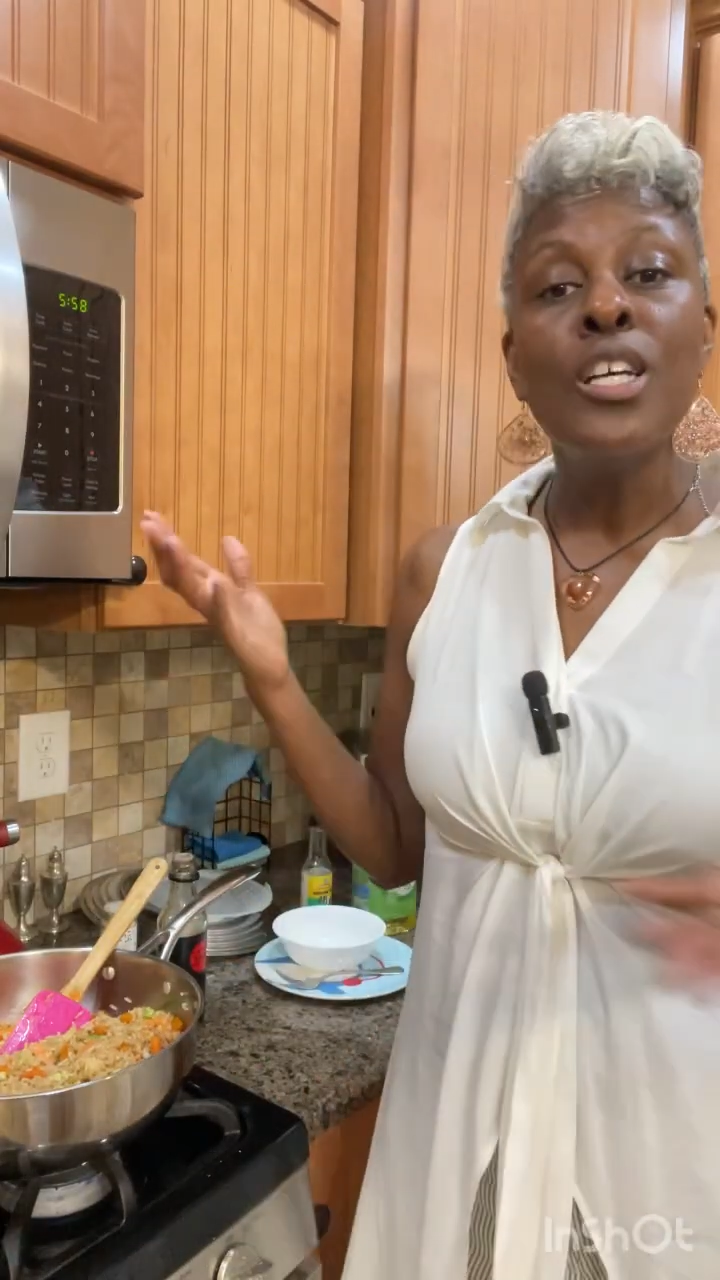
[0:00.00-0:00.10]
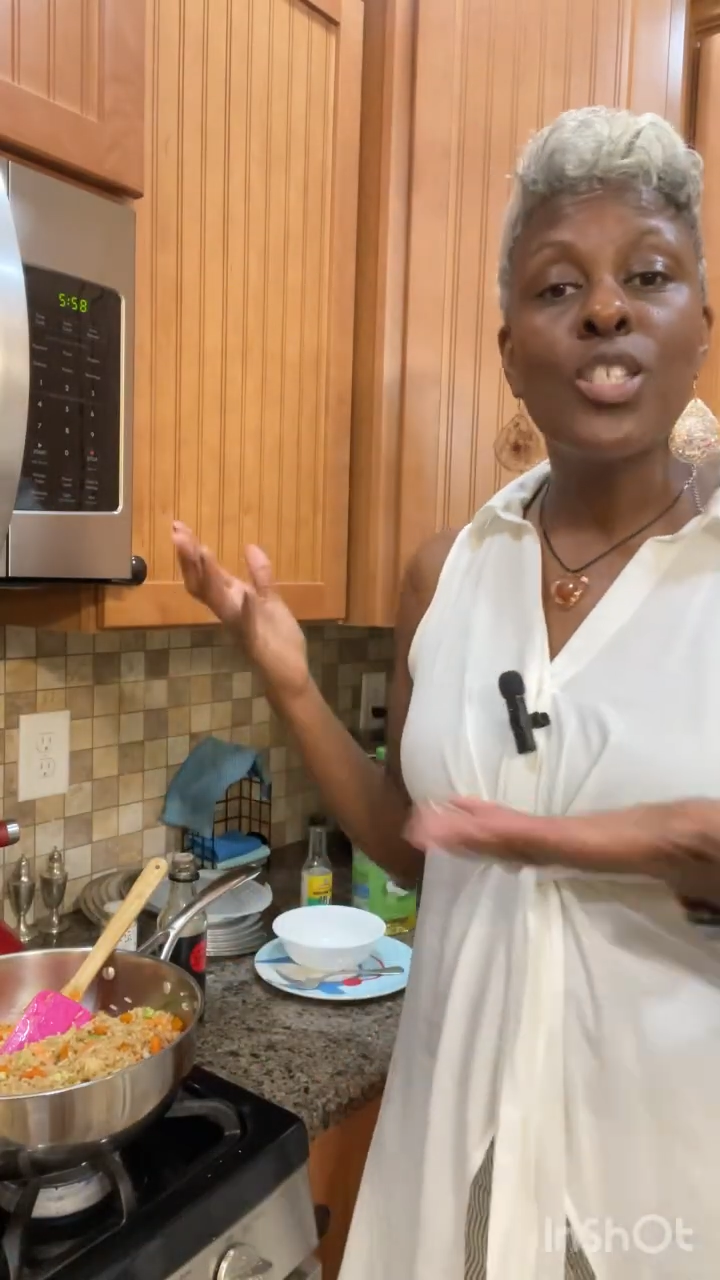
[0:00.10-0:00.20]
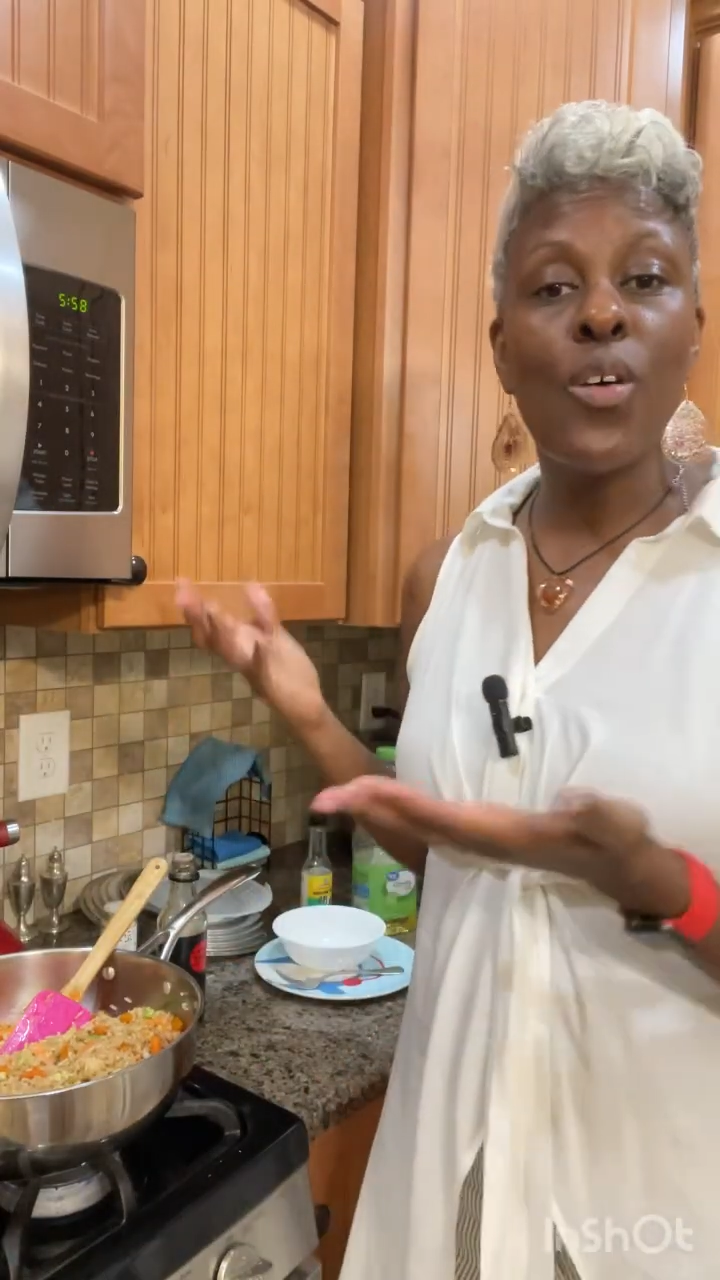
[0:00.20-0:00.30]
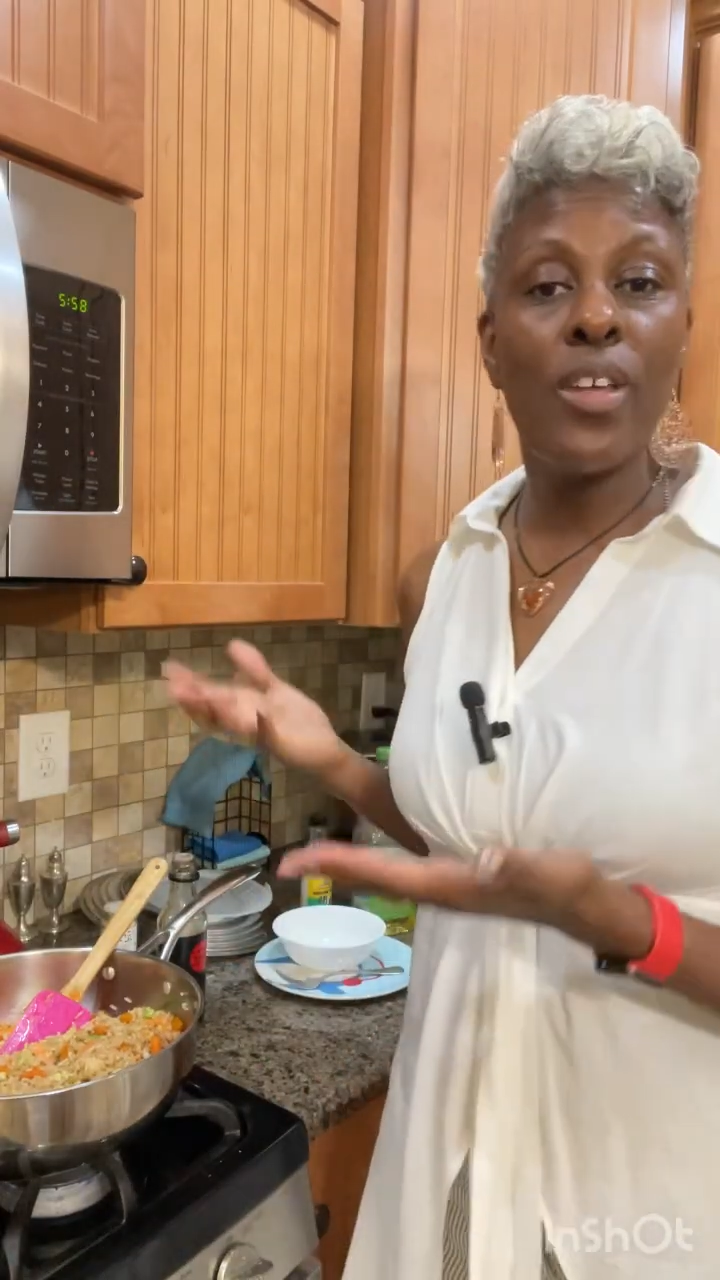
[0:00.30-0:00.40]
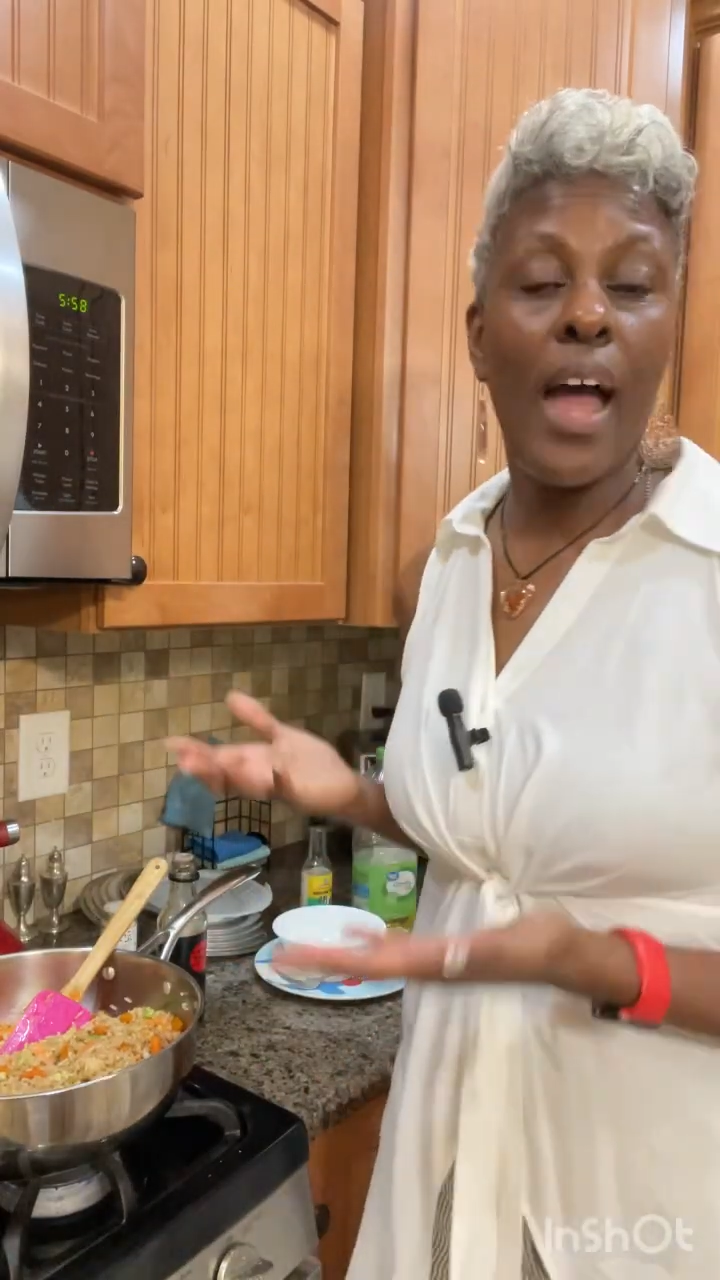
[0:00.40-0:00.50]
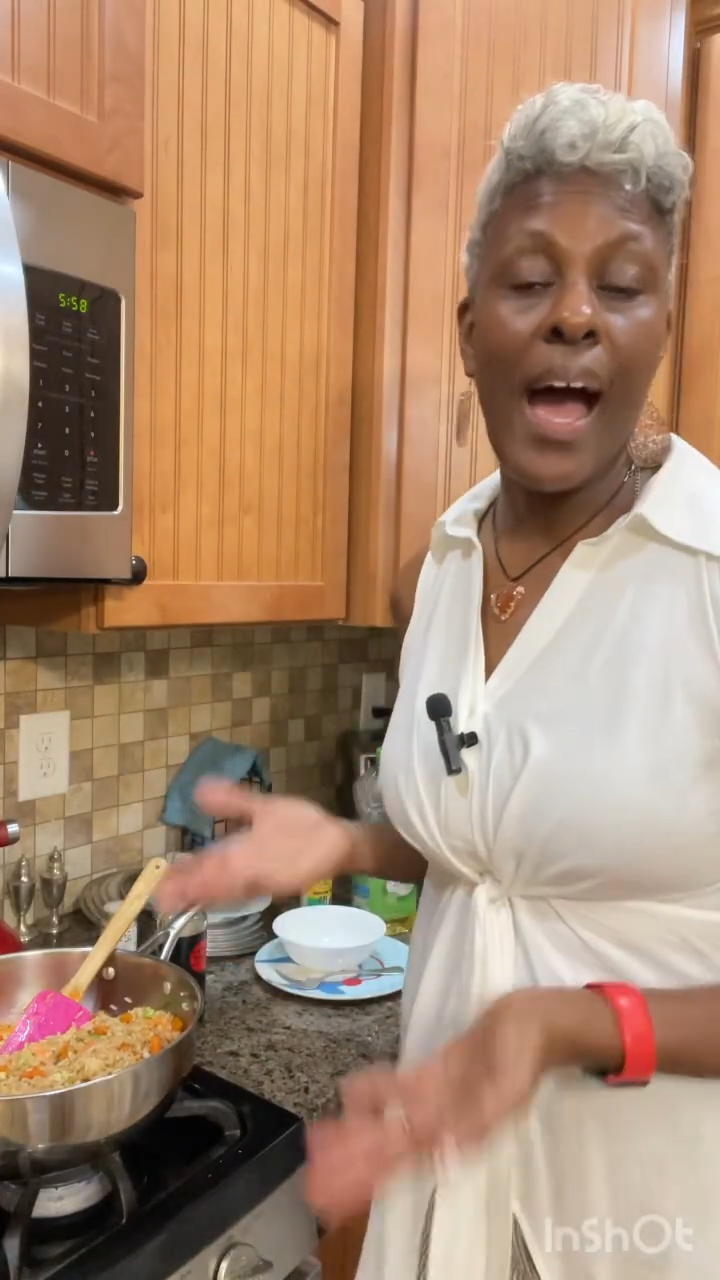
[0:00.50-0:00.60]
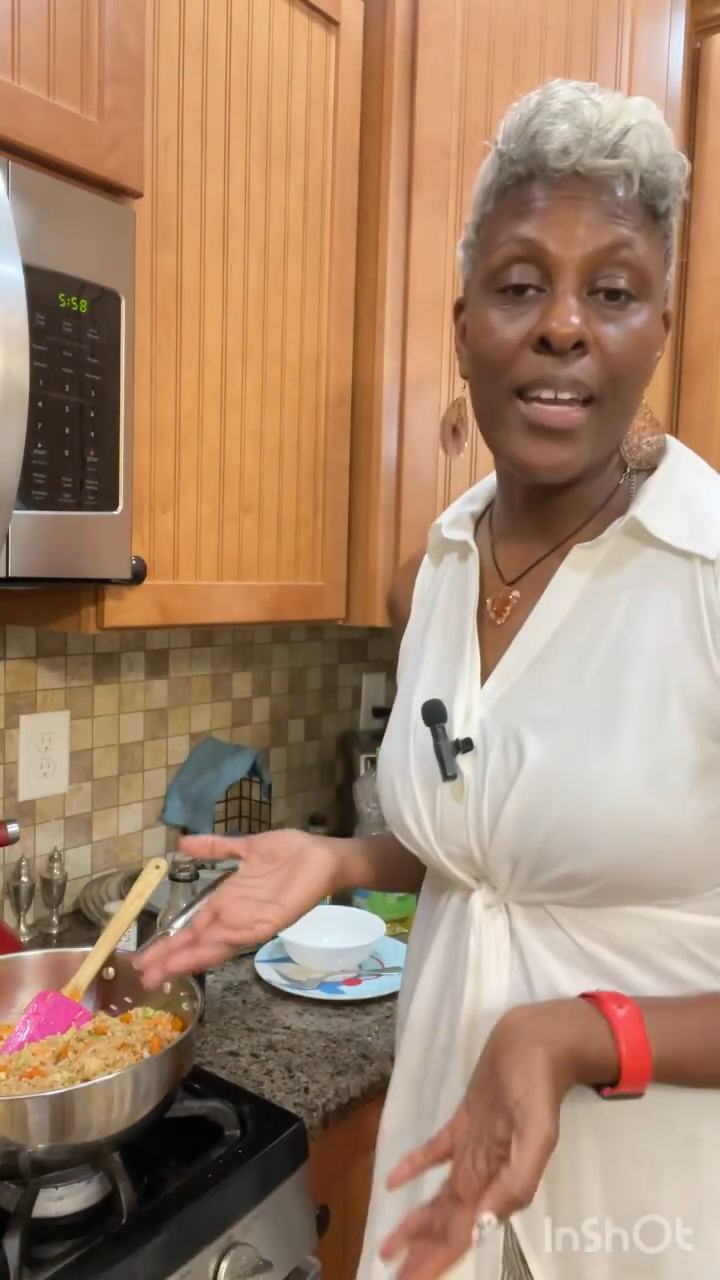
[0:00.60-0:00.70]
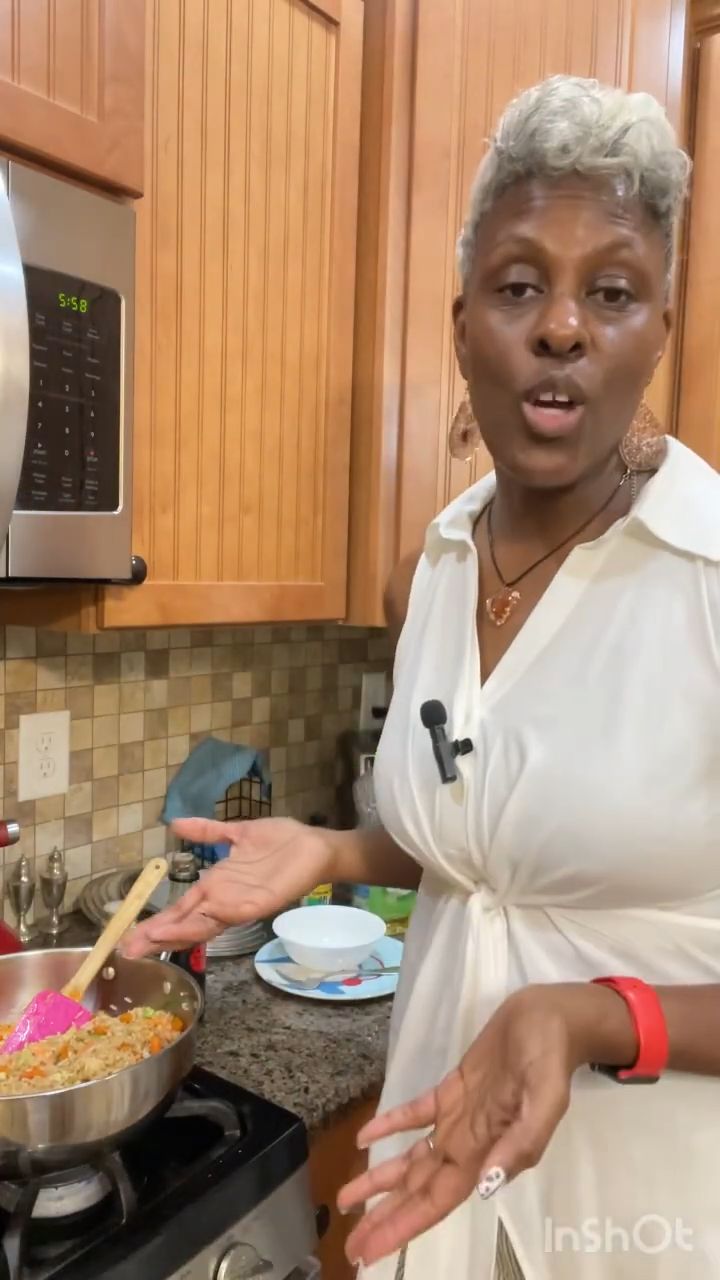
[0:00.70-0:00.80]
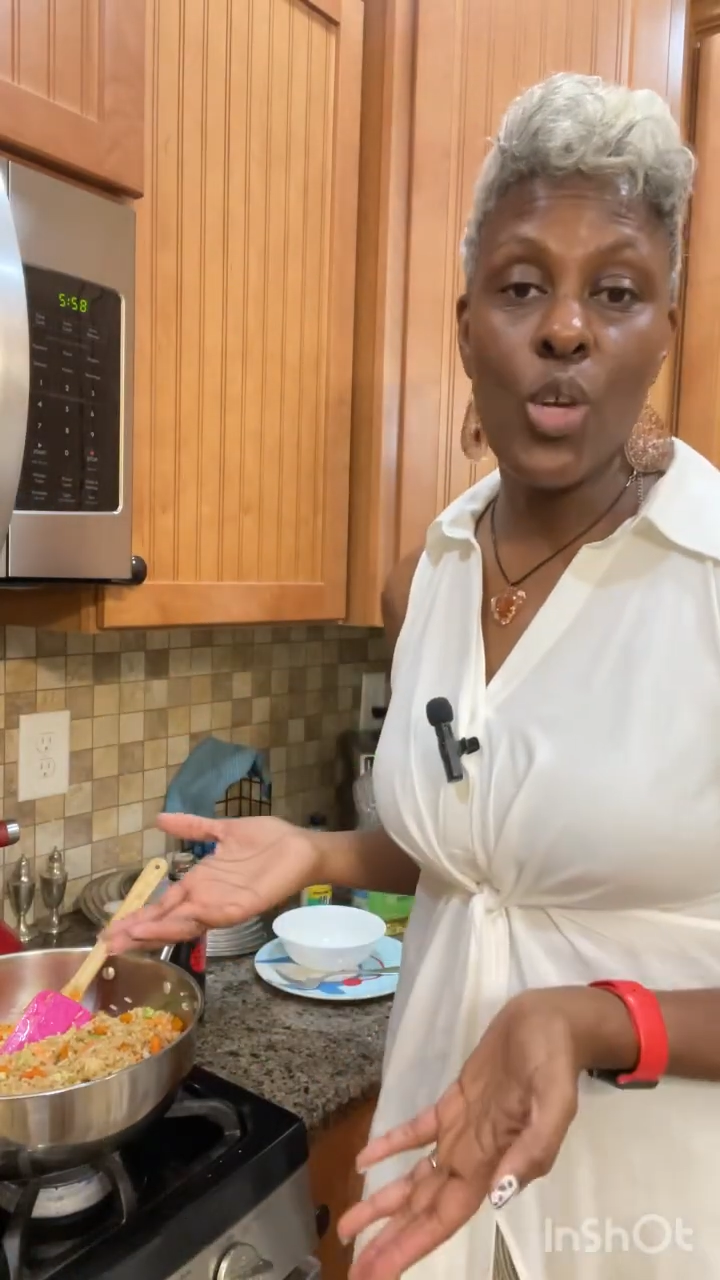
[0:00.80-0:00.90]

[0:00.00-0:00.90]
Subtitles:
so that I know